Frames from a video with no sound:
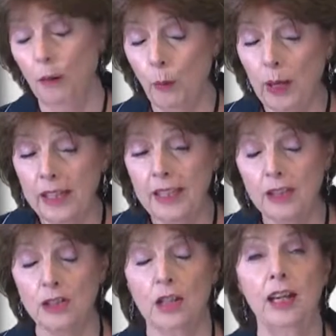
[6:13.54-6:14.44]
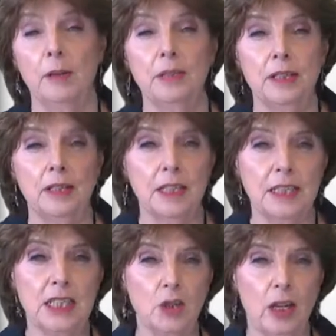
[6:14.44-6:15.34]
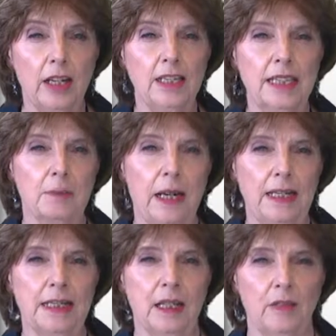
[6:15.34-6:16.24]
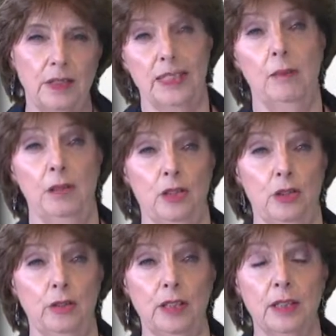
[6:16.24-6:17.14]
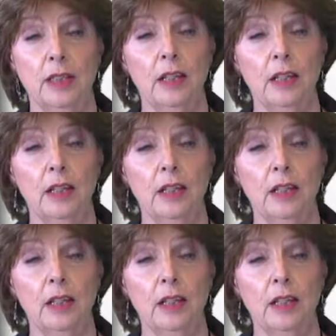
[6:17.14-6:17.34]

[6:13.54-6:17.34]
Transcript: We're each kept in a constrained space over some issues,